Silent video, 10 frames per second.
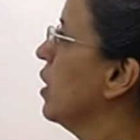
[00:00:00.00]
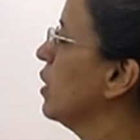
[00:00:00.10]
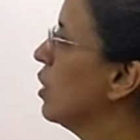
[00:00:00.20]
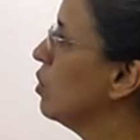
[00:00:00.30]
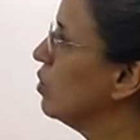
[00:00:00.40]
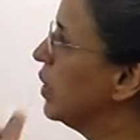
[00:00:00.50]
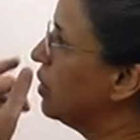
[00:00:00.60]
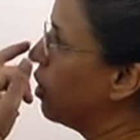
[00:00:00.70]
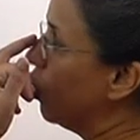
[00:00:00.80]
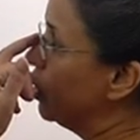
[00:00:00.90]
Now,
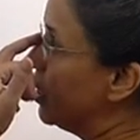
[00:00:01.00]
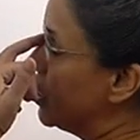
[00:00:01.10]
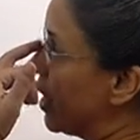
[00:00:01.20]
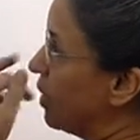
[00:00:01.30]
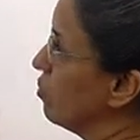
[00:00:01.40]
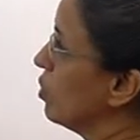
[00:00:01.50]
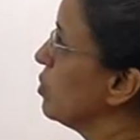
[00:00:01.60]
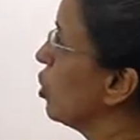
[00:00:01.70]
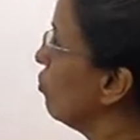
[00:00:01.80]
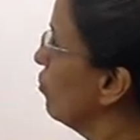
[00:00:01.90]
all these adverbs
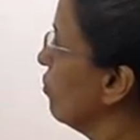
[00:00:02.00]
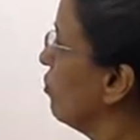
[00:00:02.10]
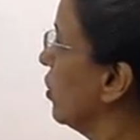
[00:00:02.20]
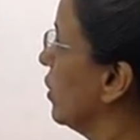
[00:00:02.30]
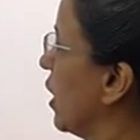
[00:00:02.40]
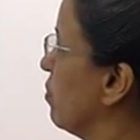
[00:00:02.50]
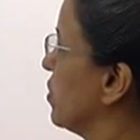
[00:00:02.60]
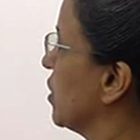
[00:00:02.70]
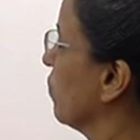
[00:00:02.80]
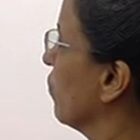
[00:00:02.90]
are of different types.